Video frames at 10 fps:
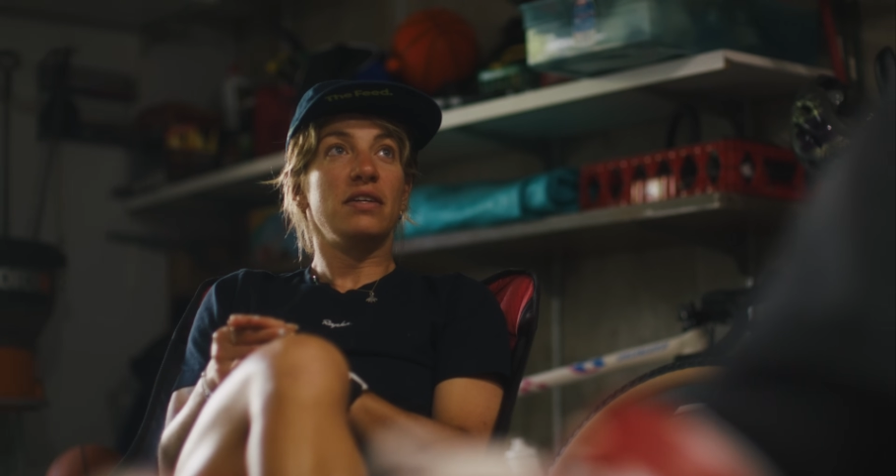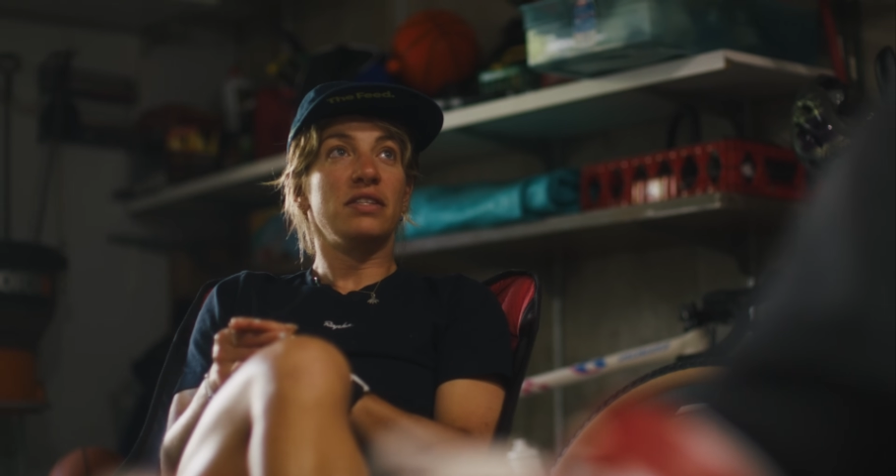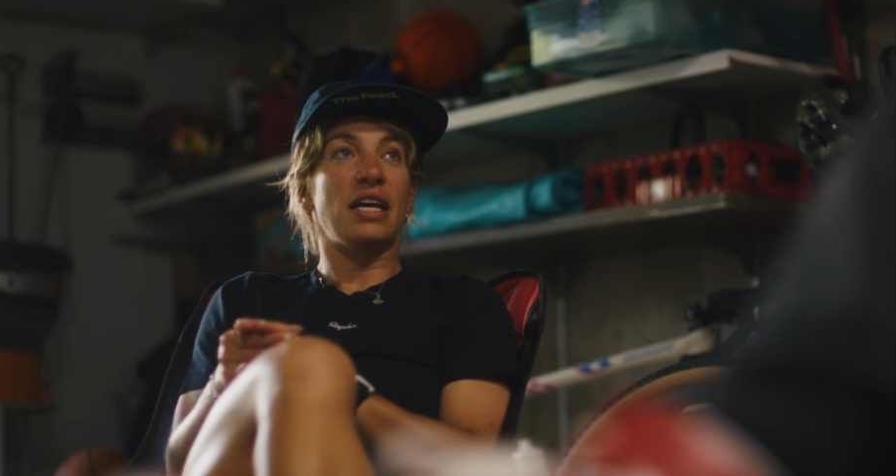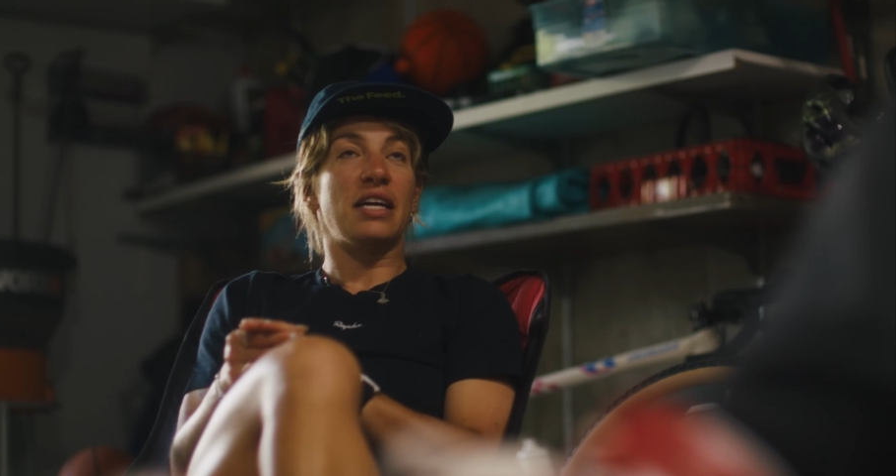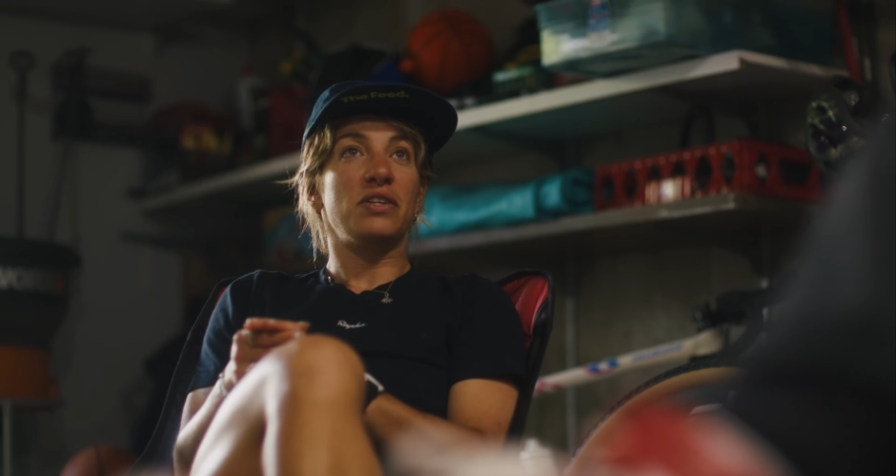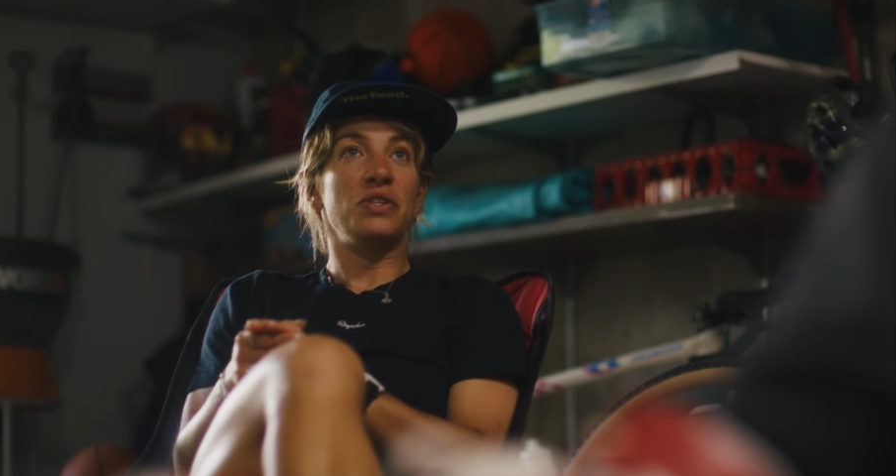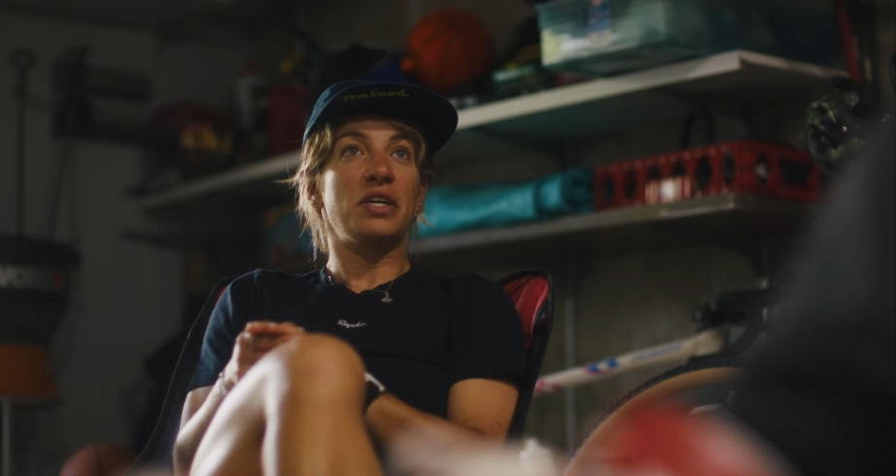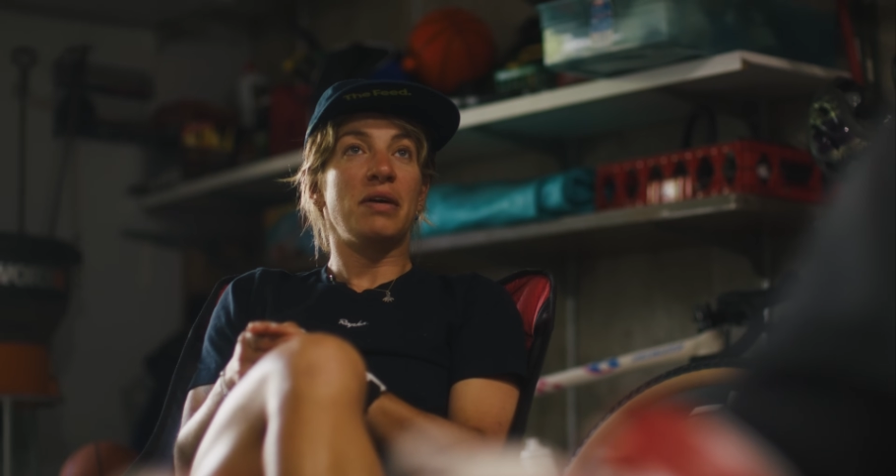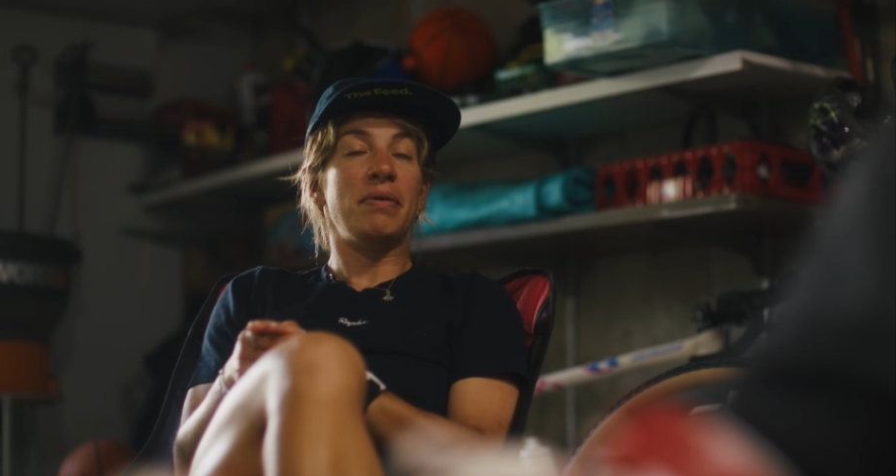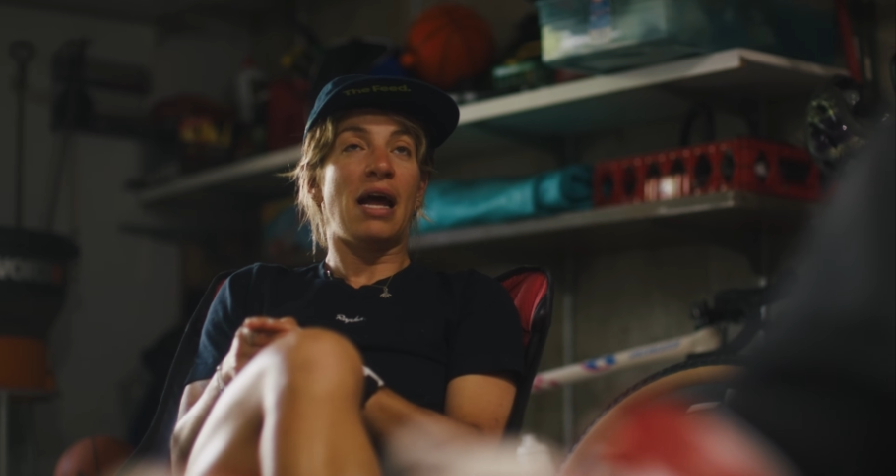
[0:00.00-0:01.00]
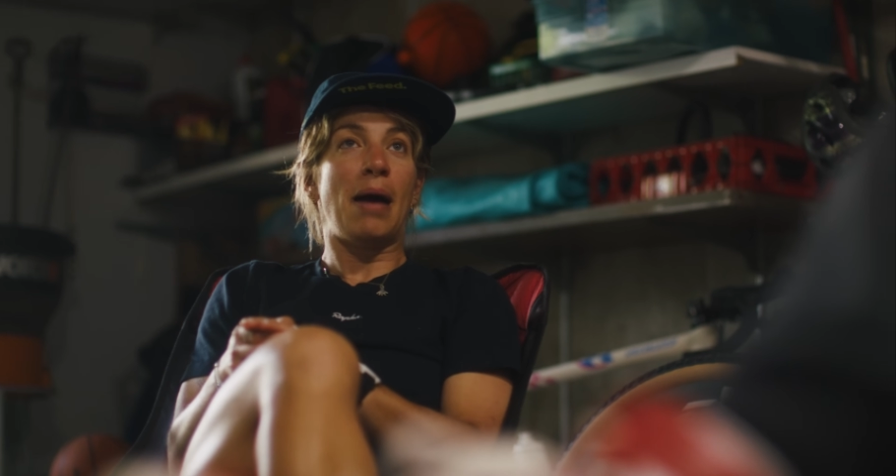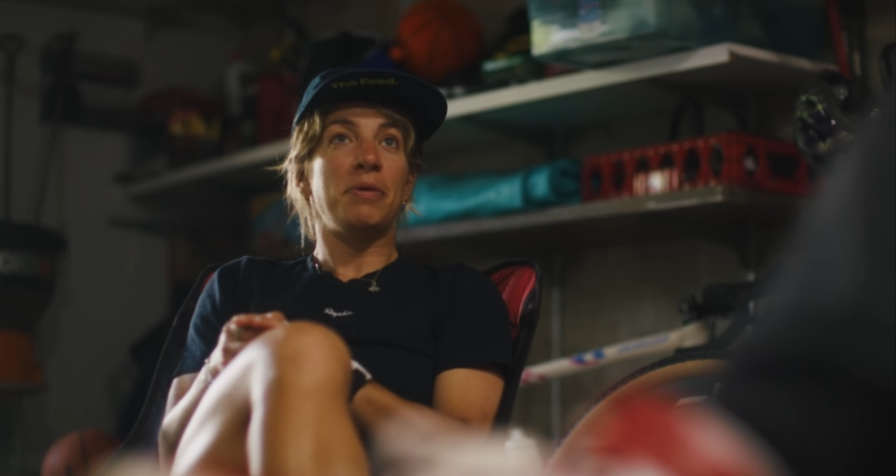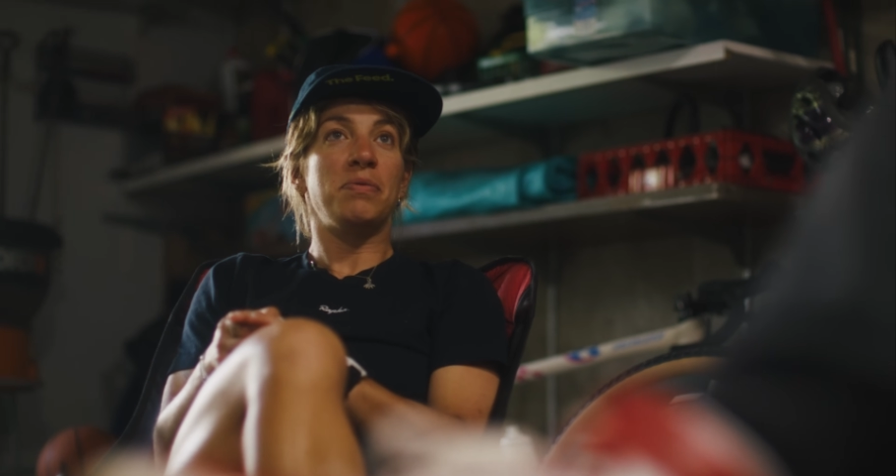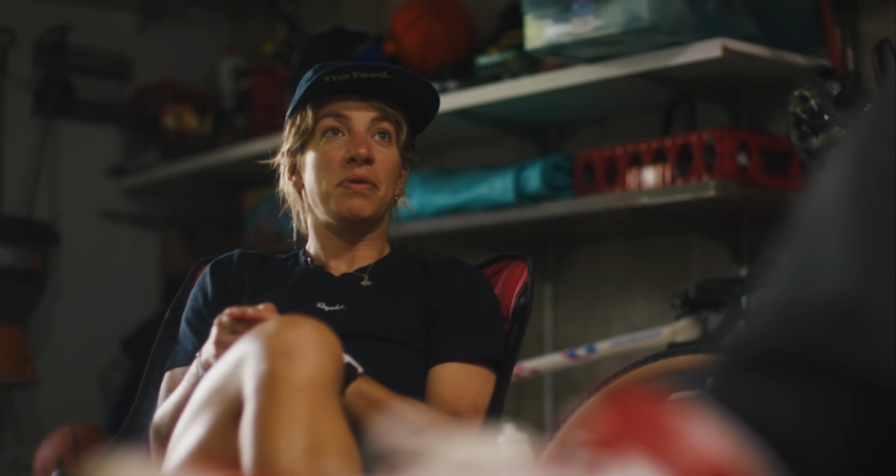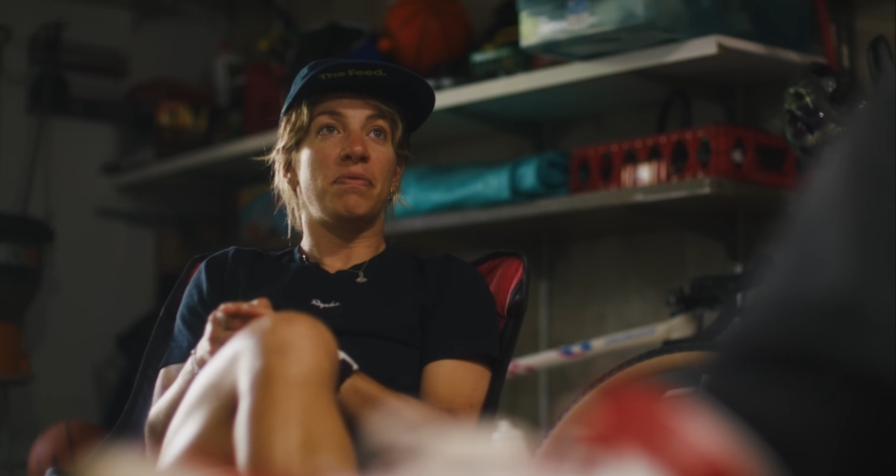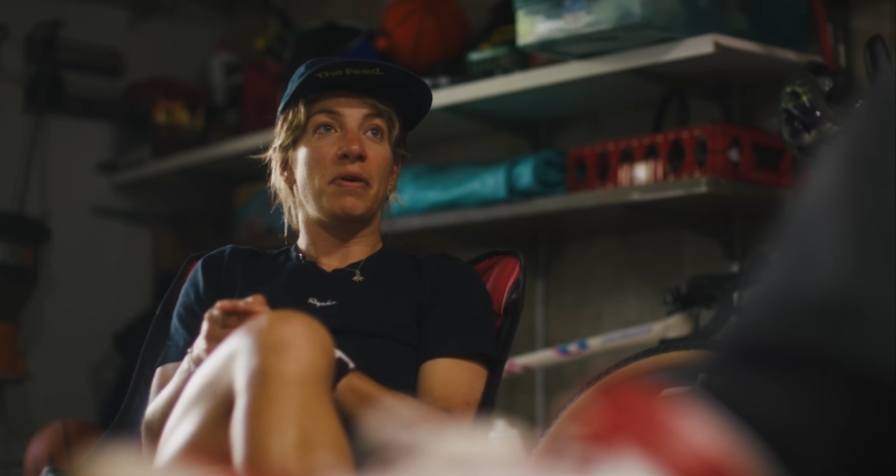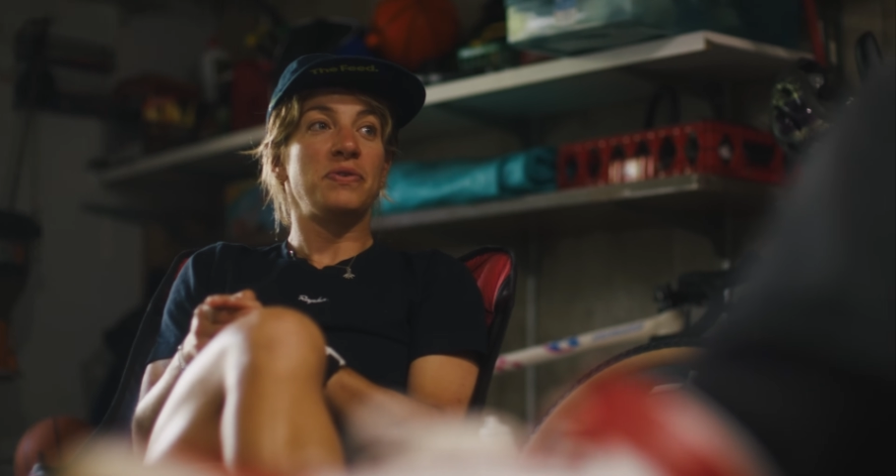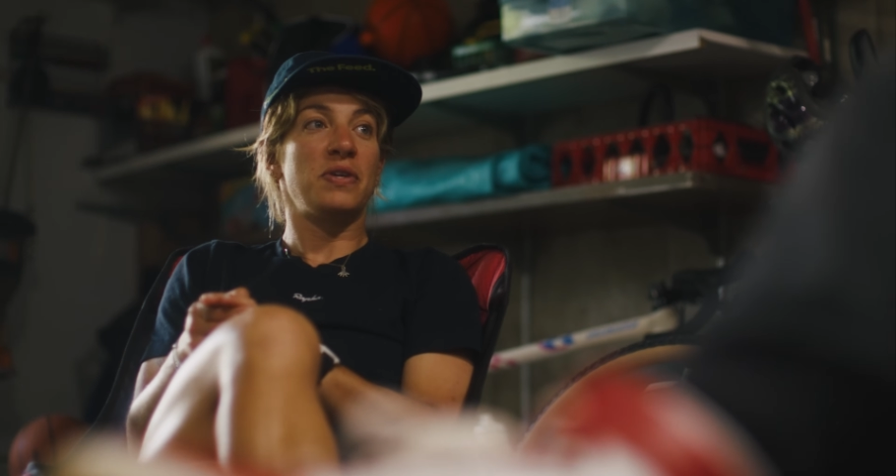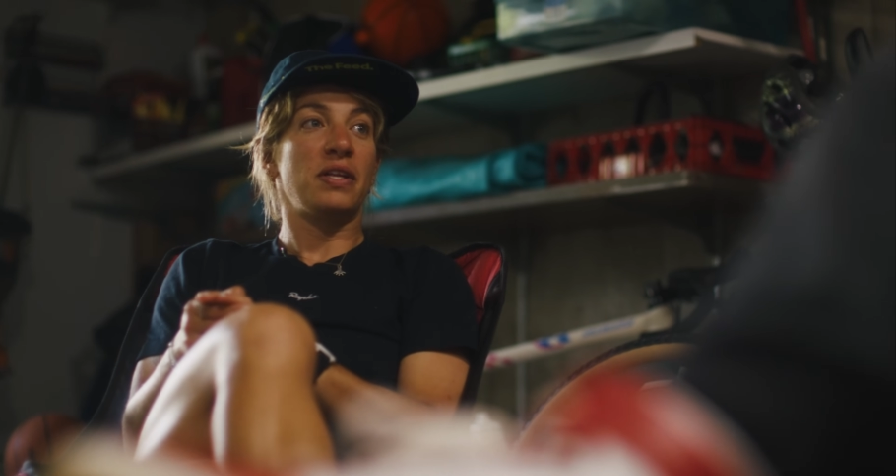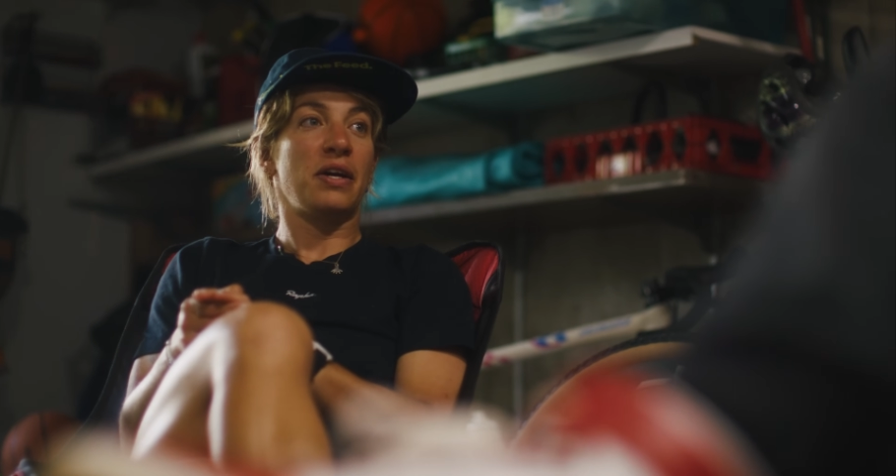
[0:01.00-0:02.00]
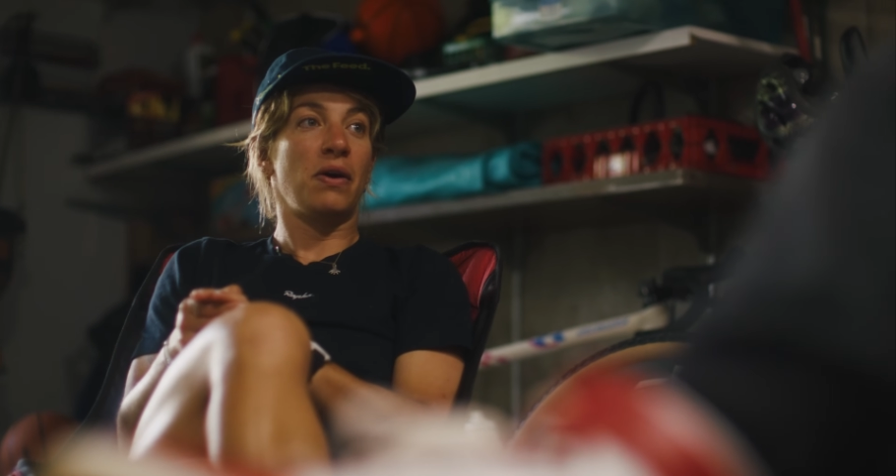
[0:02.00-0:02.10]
look at what happened with Rosa.